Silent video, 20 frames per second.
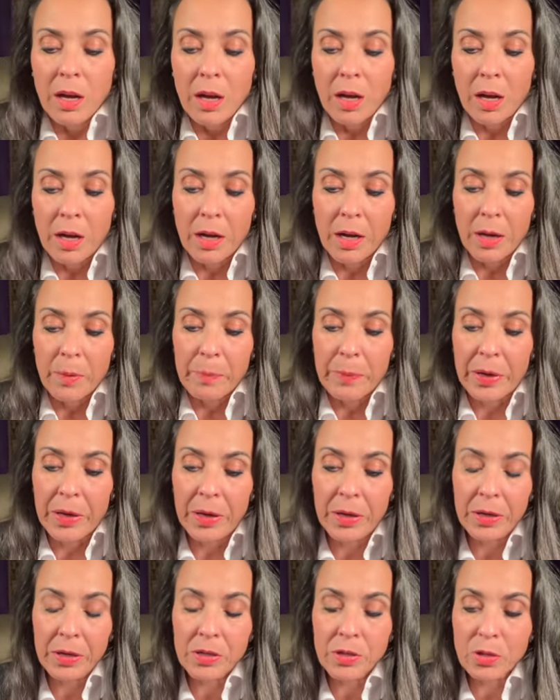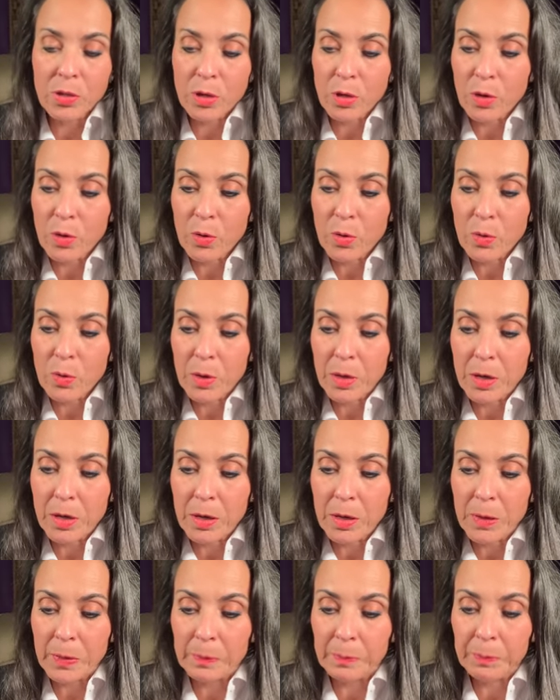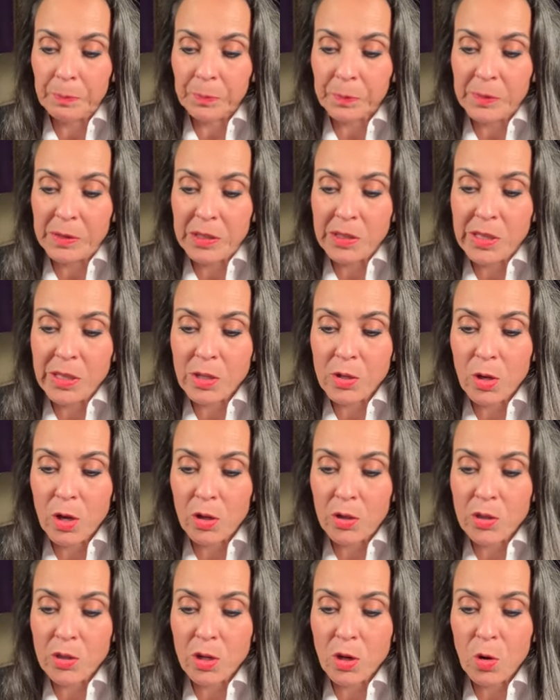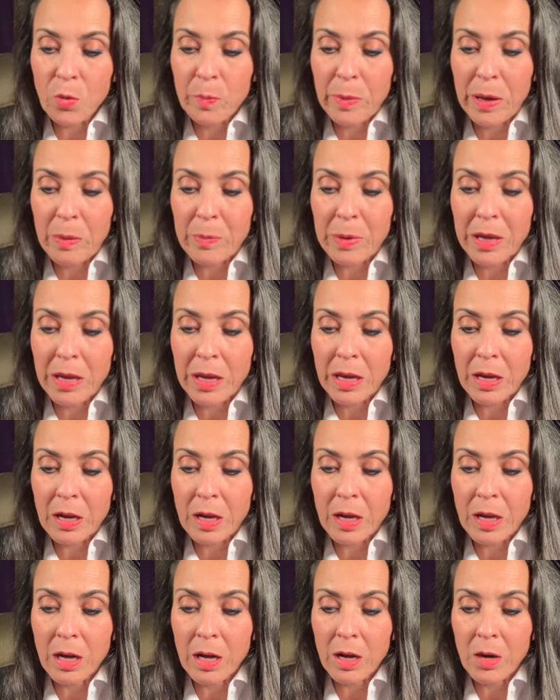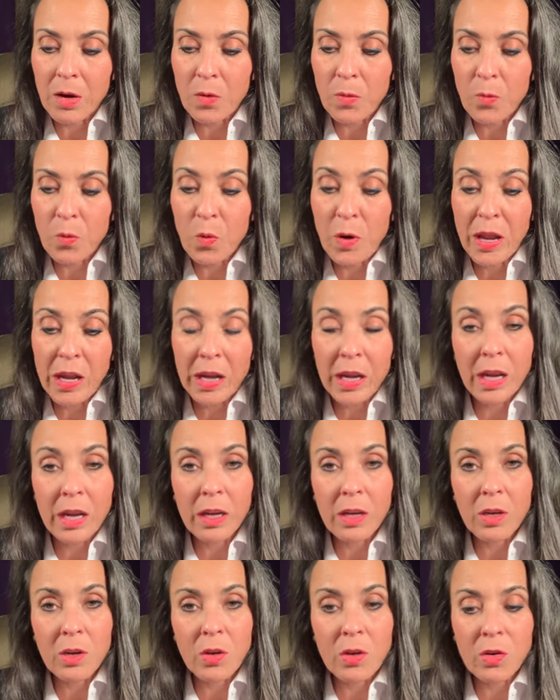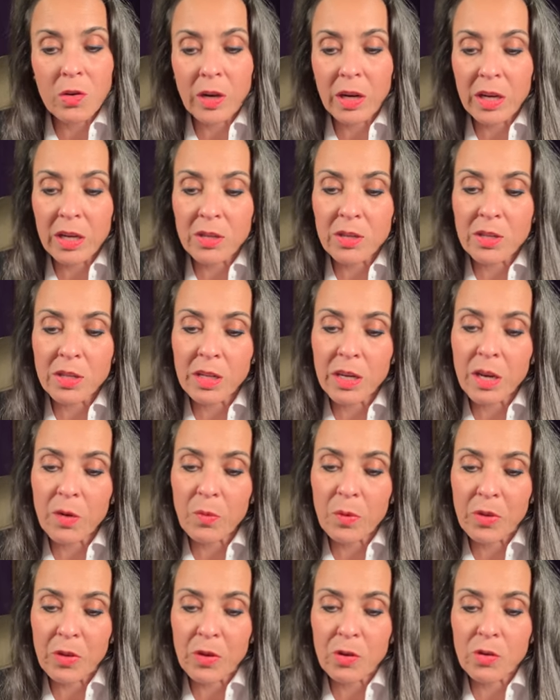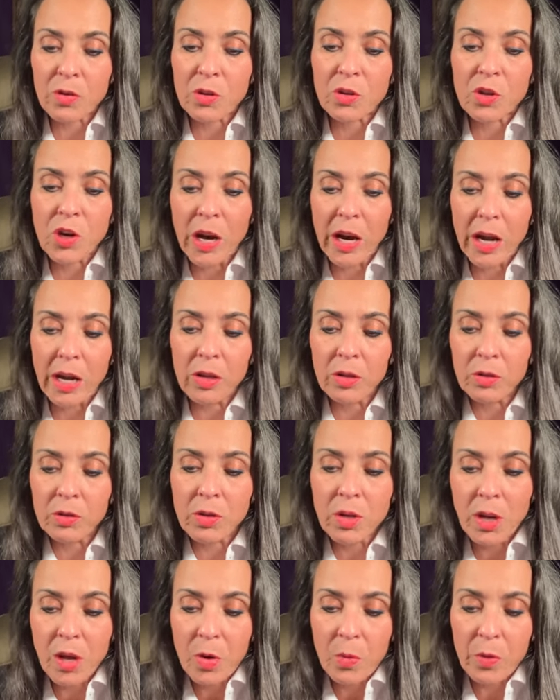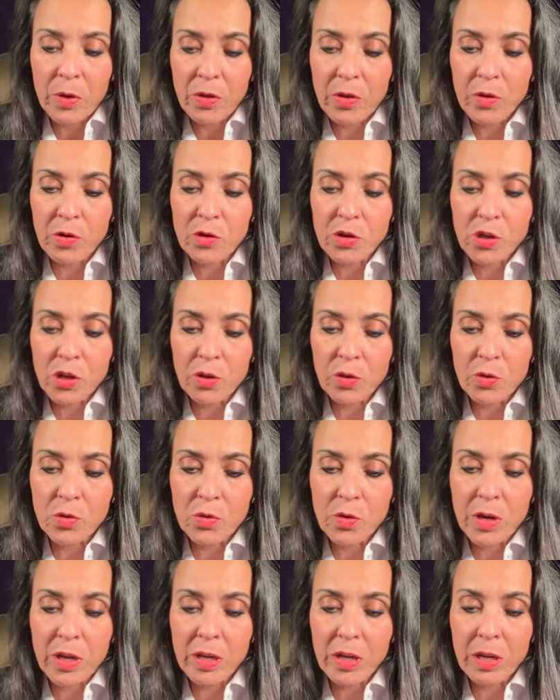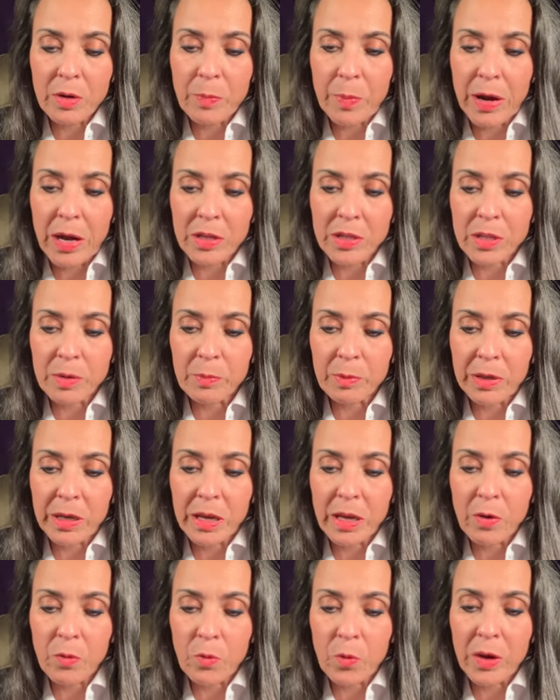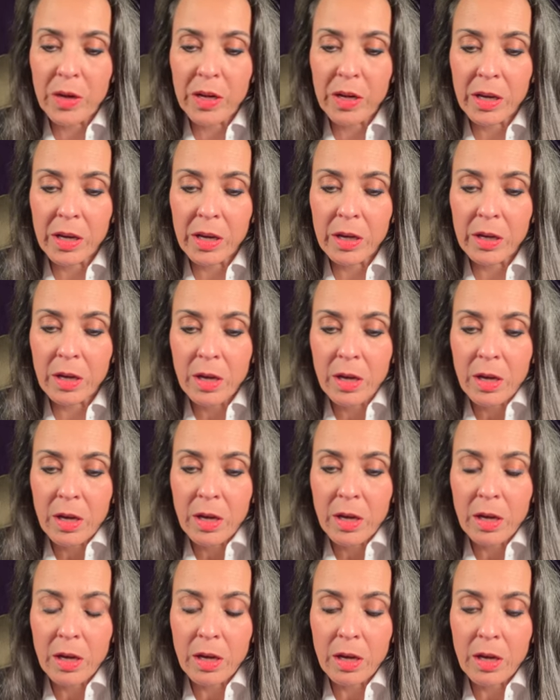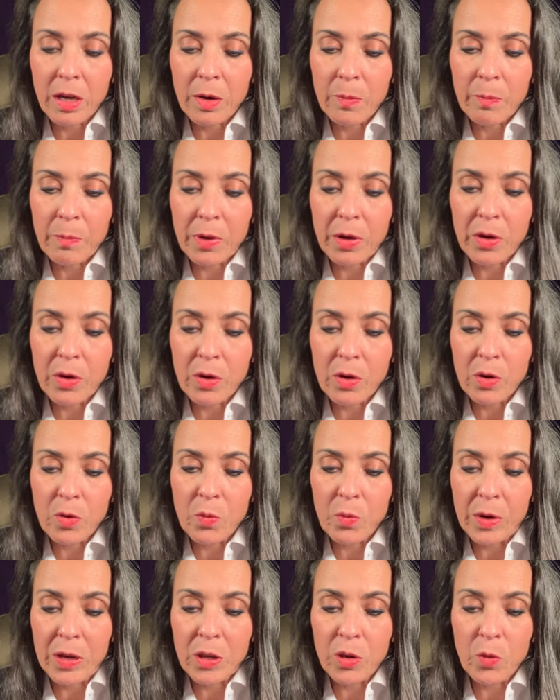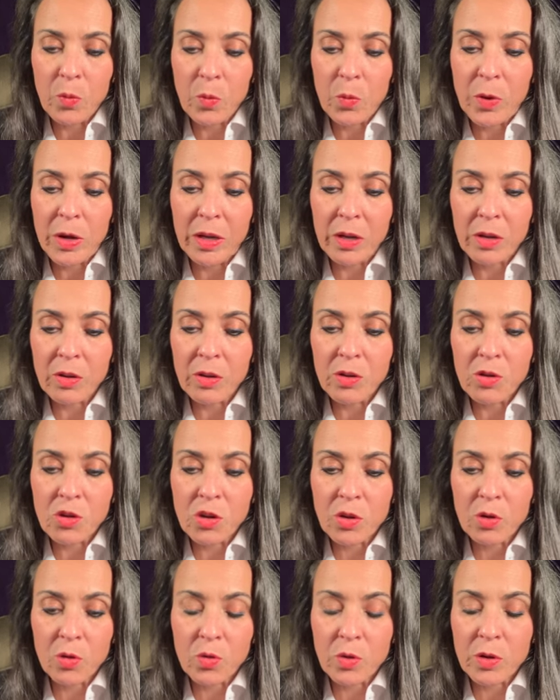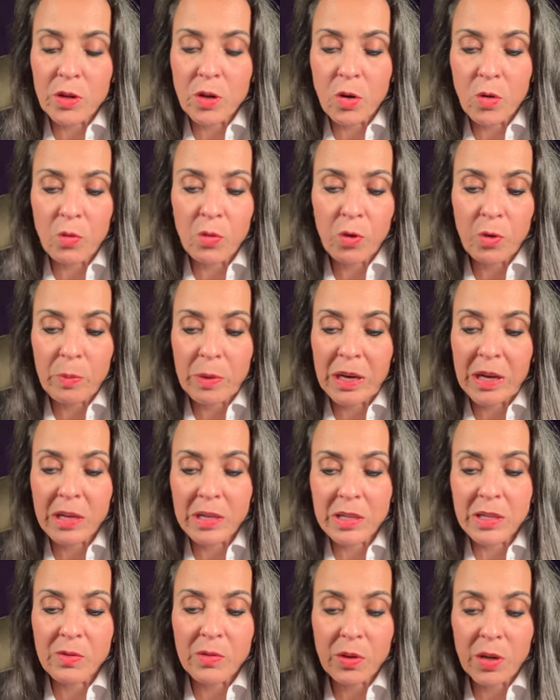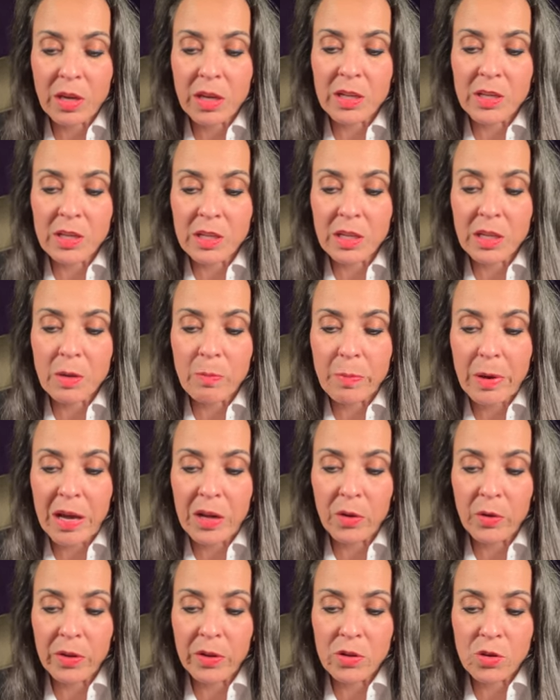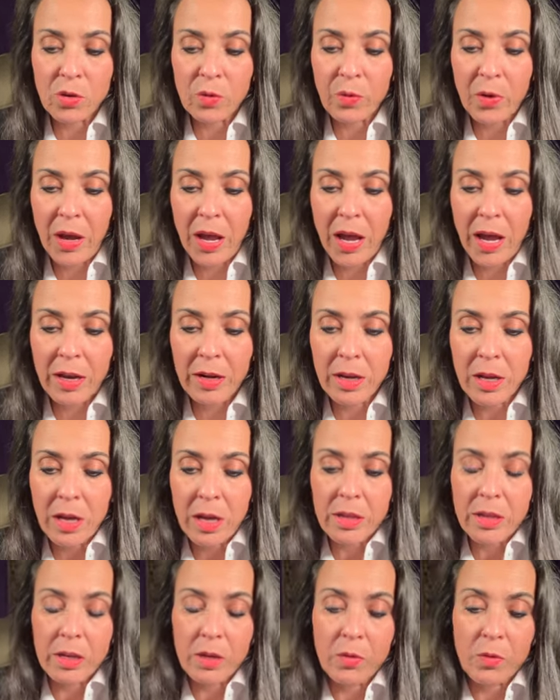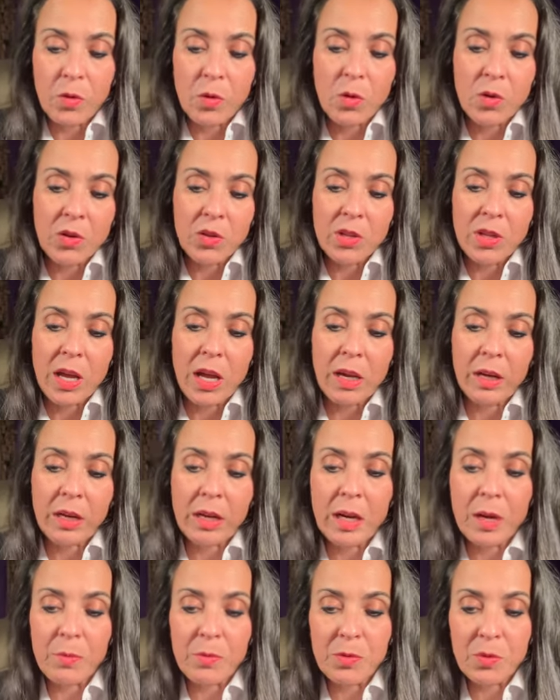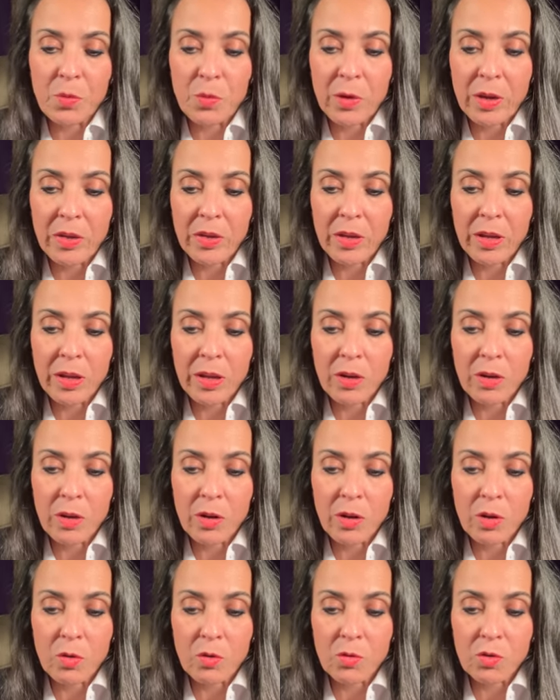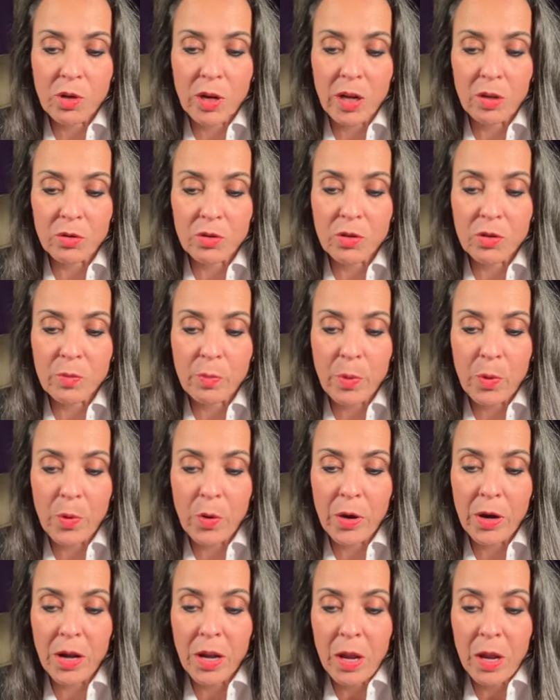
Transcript: Um, so um, this is also maybe uh, winning your custody with your child with your children and possibly winning, um, you know, when you win the children over because of the custody battle that you've had, then of course that comes with it, you know, child support,